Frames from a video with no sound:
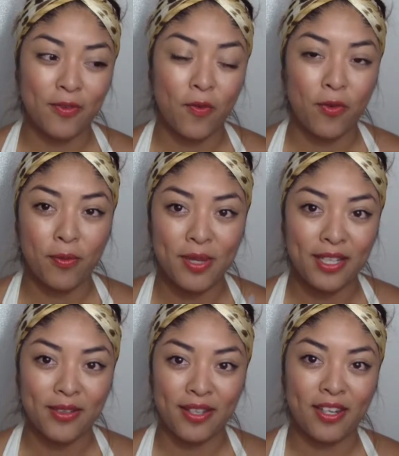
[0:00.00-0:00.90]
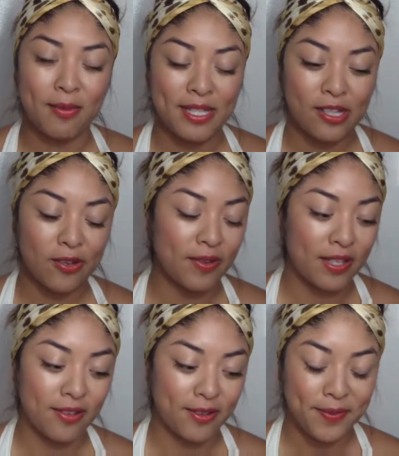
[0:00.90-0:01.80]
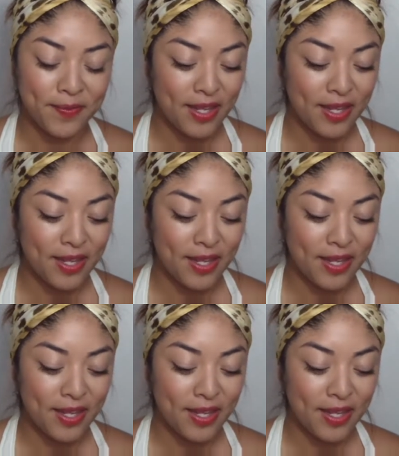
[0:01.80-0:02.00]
for me doing it on myself. I don't know.